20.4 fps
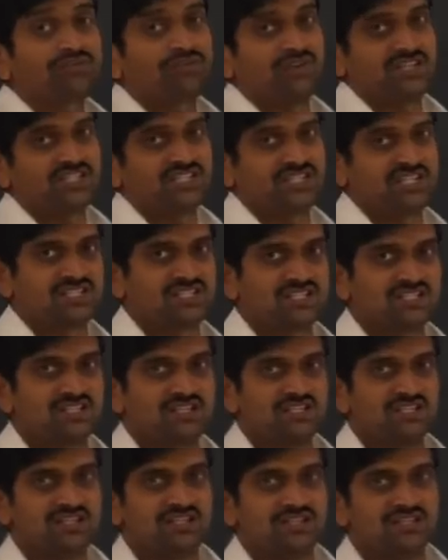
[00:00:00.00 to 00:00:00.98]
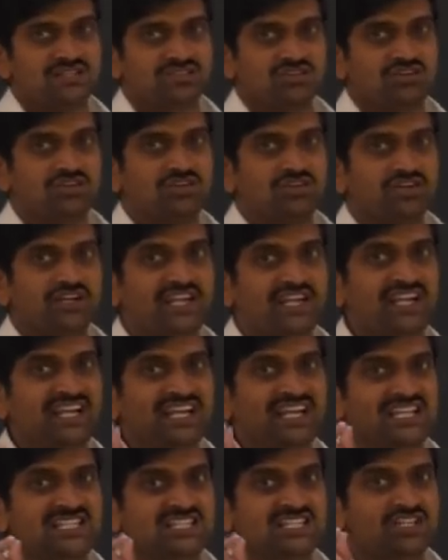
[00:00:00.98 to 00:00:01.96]
features. So
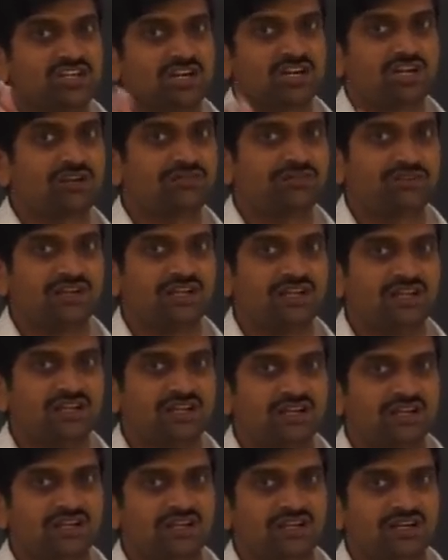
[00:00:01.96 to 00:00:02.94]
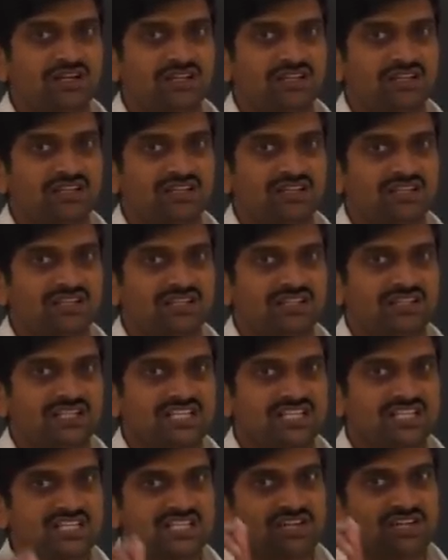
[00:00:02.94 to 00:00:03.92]
India's geography,
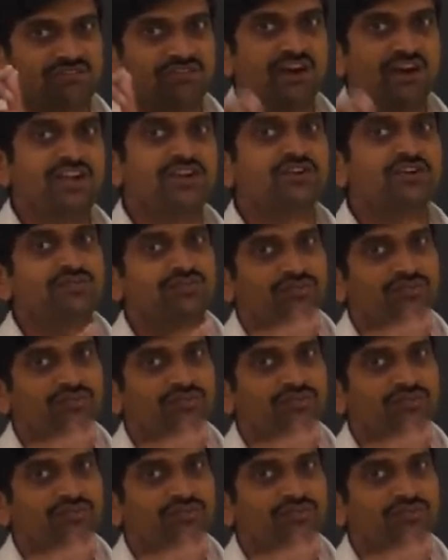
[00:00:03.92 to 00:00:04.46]
this is divided into